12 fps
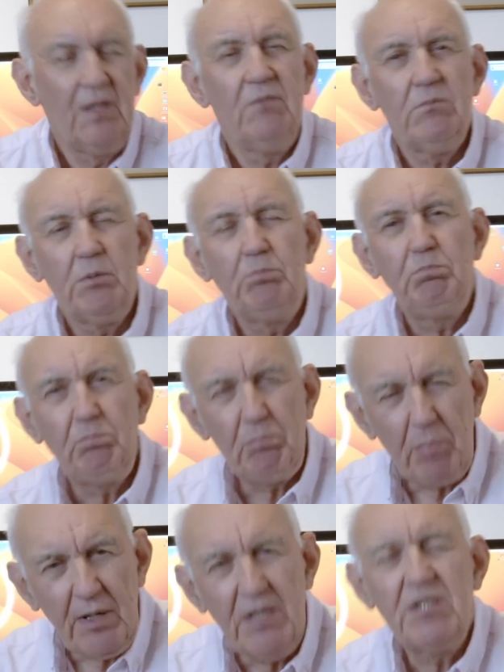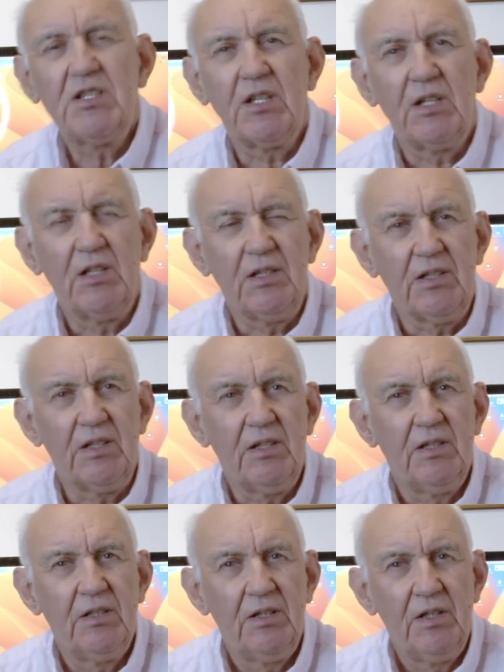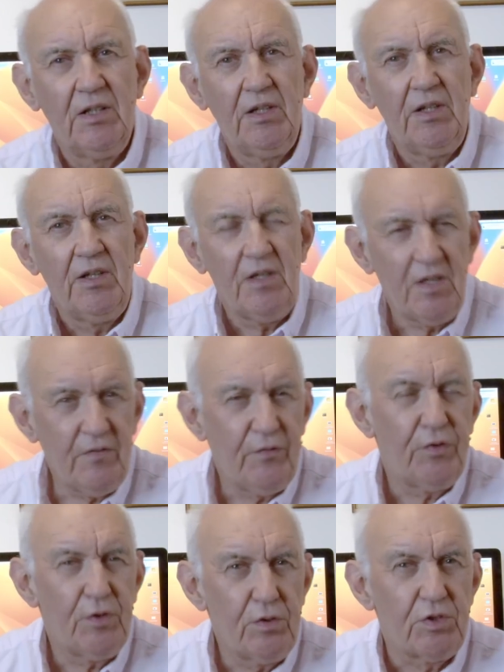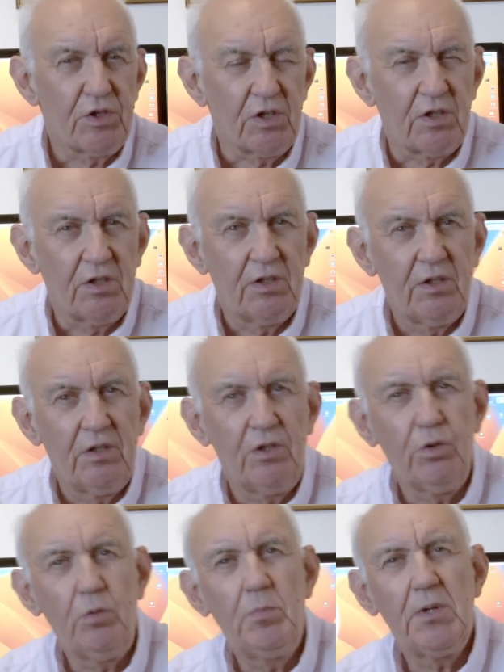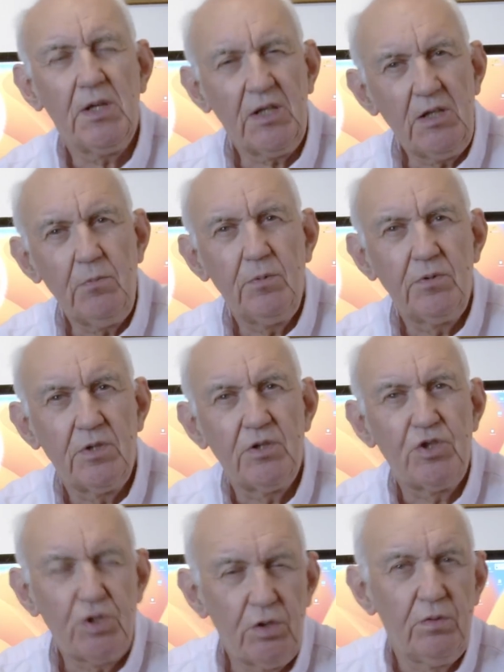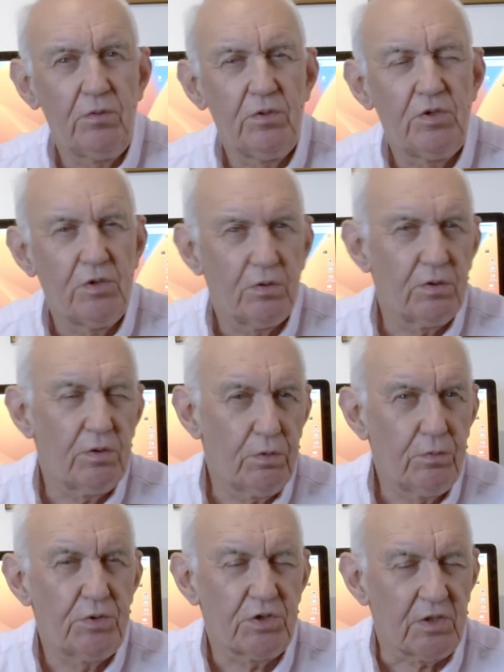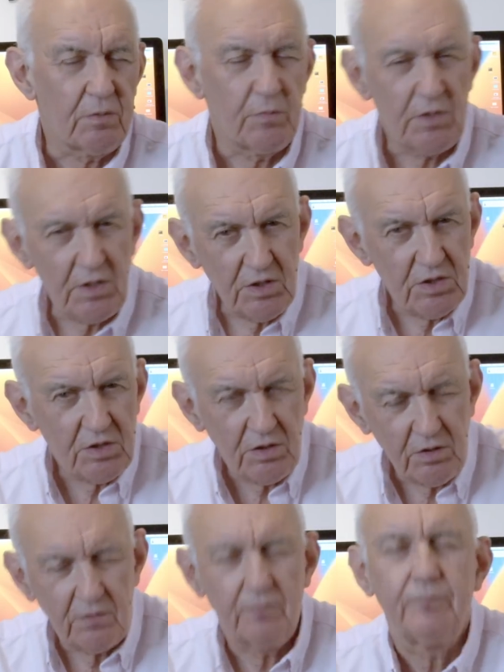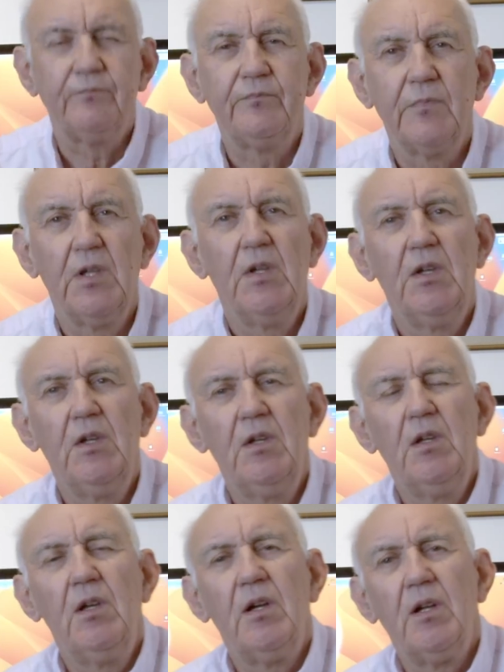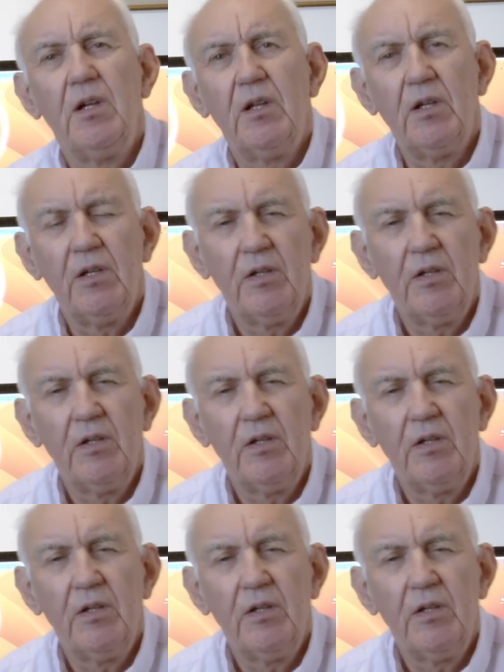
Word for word: But basically, in future, you'll be able to choose your call sign within certain uh,